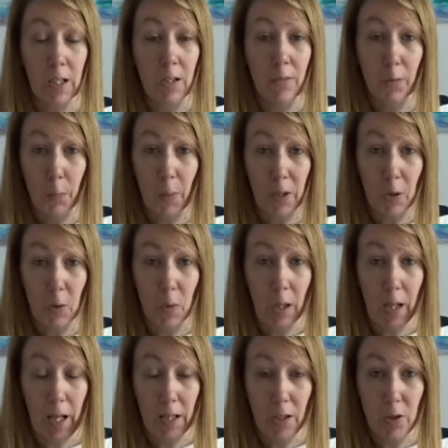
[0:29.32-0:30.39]
for my new
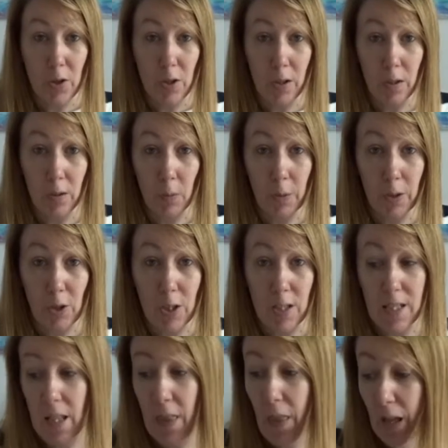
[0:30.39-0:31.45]
collection, which is
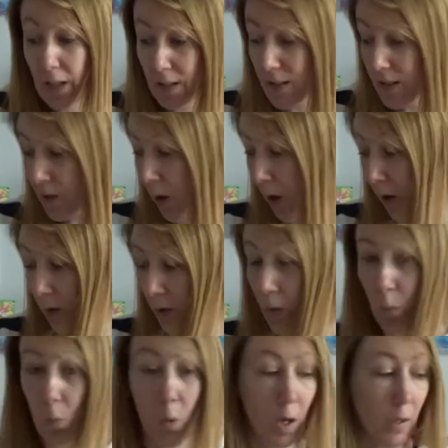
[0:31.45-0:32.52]
the Nan's
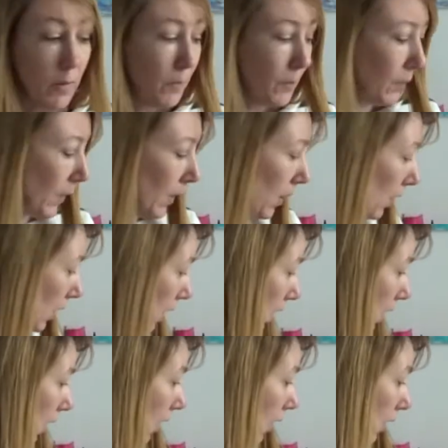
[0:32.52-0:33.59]
Garden one,
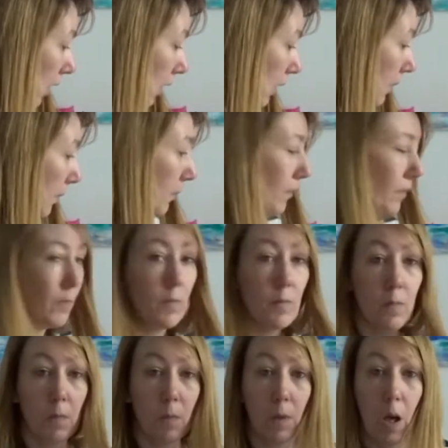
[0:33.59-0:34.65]

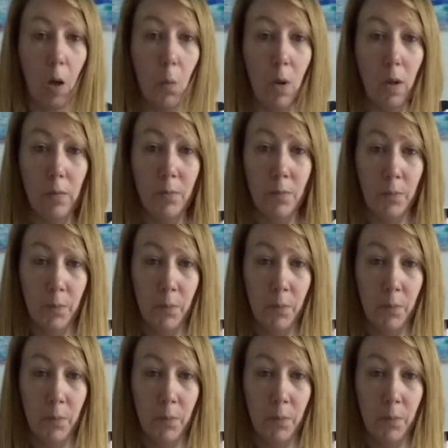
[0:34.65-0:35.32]
that one.